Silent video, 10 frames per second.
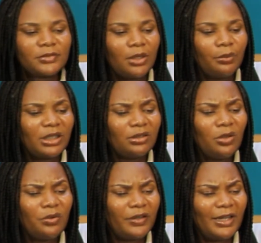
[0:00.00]
we can
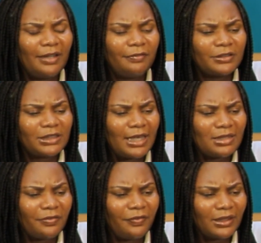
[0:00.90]

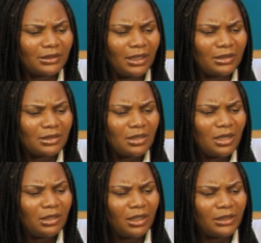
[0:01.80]
overemphasize the fact that
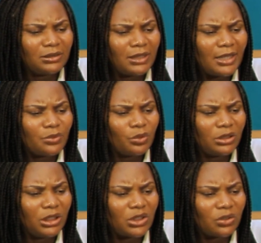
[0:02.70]
Nigeria is
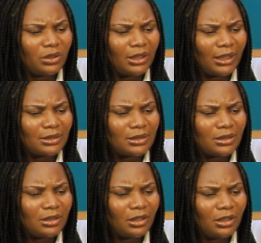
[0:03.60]
one nation that
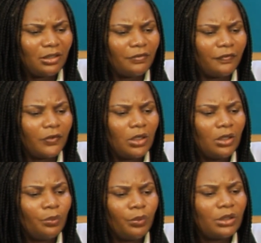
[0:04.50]
if
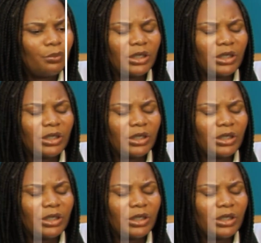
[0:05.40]
we